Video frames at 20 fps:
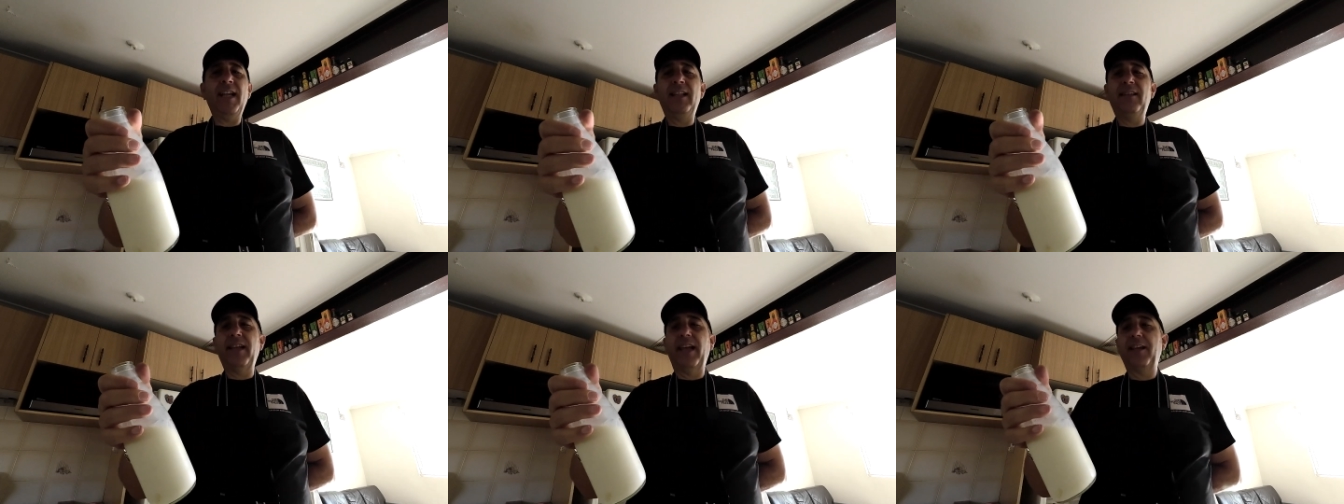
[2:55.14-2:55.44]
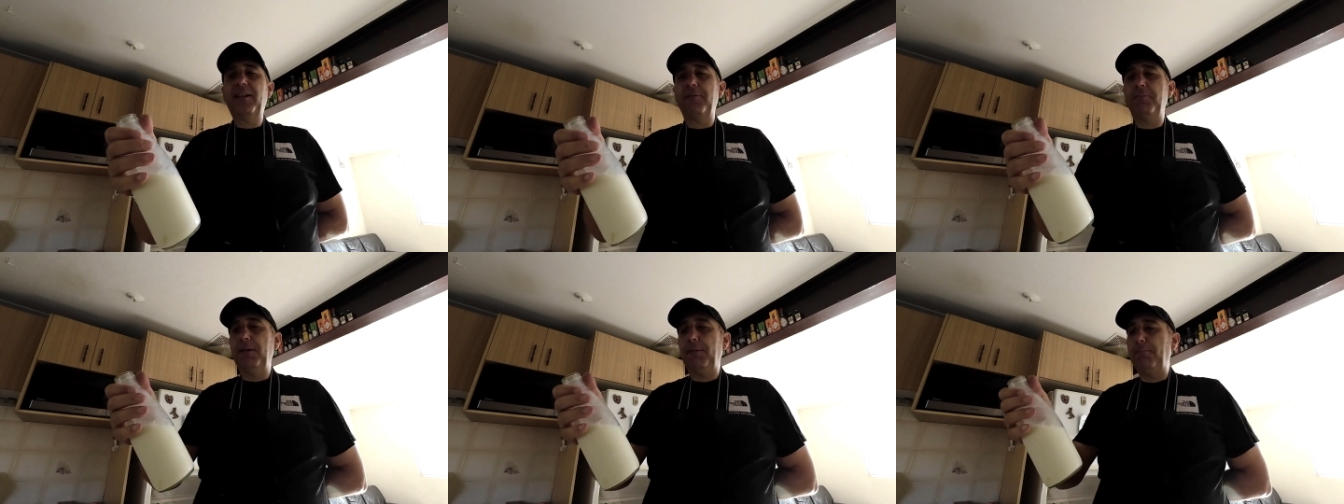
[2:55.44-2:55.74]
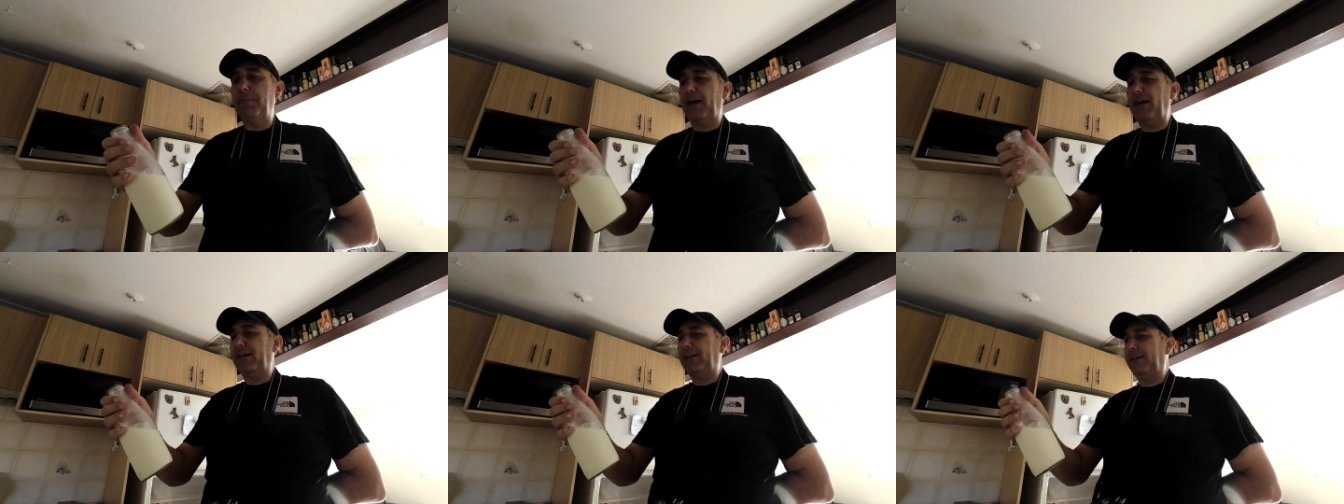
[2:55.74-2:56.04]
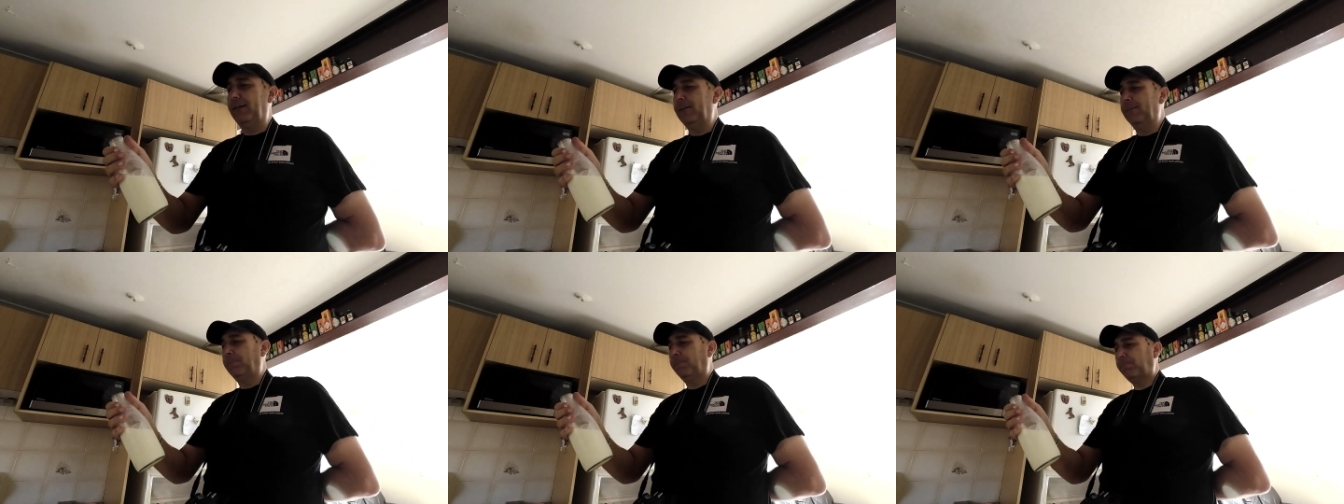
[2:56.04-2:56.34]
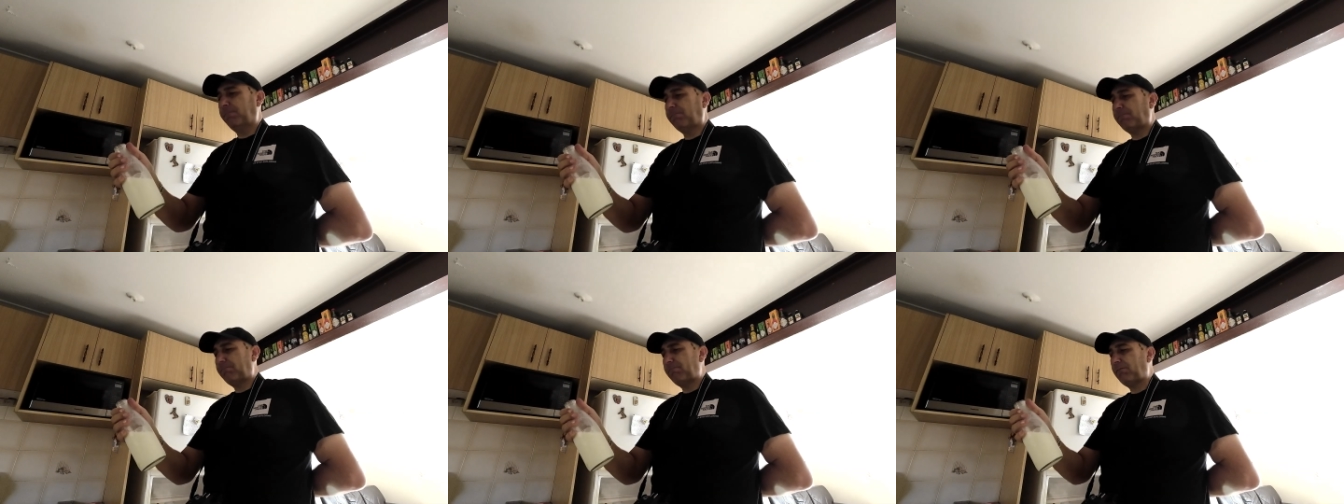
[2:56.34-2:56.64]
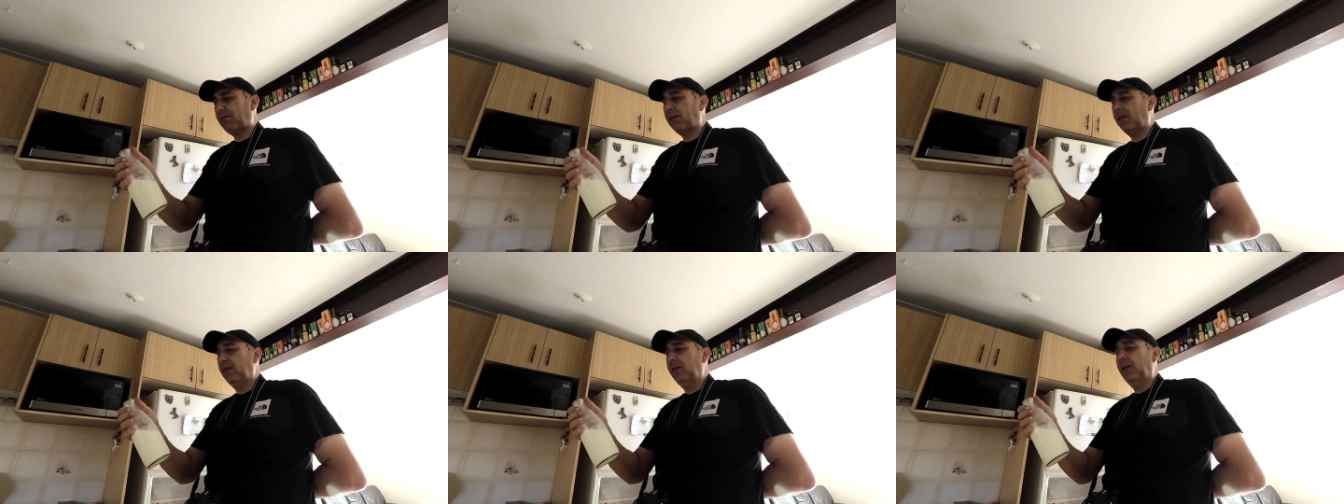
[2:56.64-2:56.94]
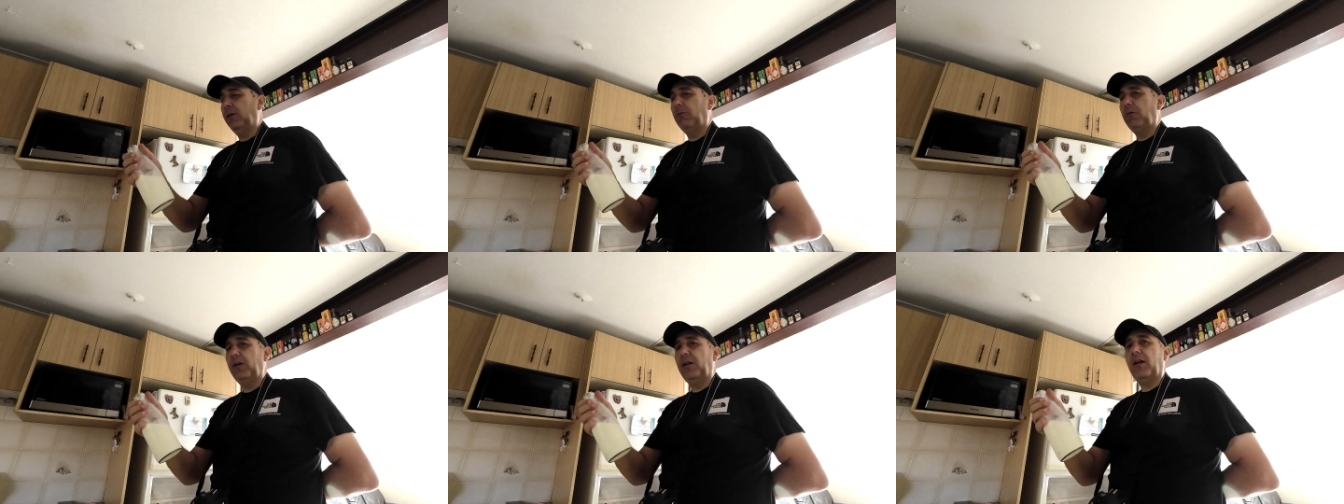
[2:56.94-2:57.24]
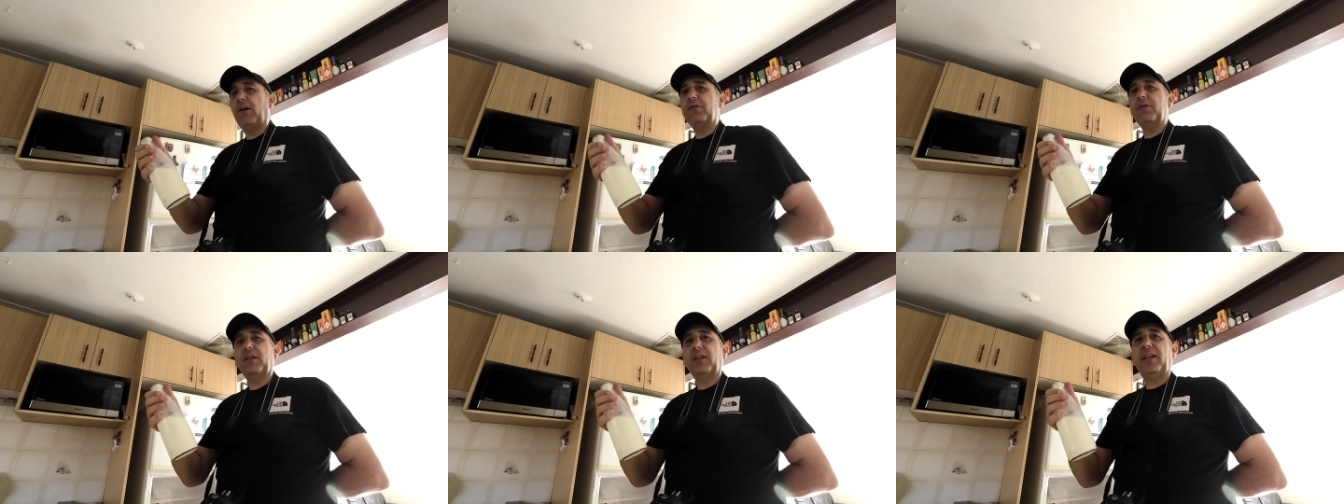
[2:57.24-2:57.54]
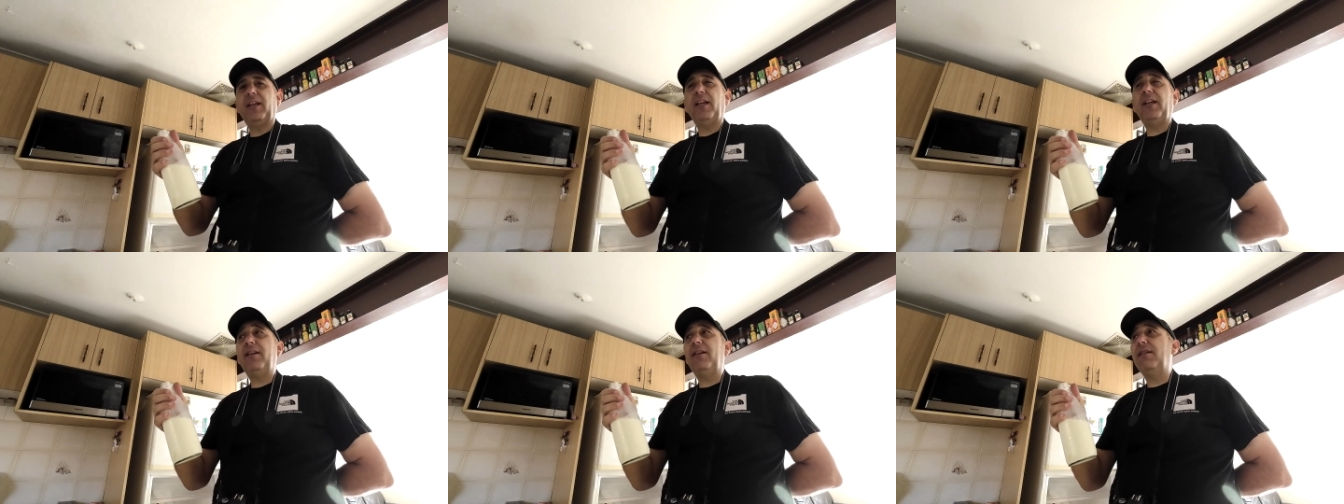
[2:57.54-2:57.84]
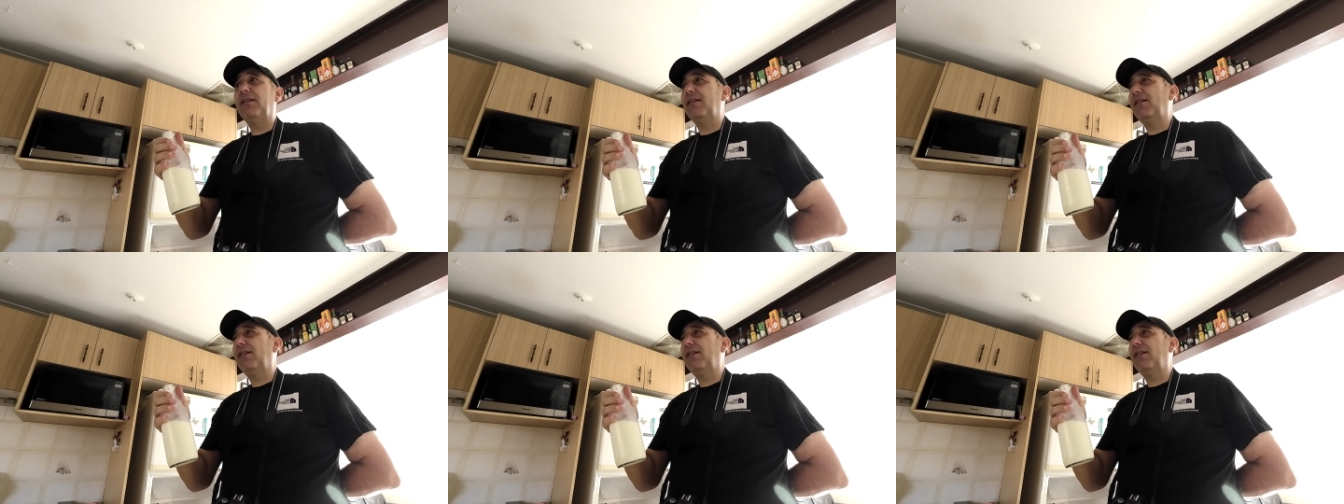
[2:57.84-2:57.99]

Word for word: that takes me back to when I was a kid.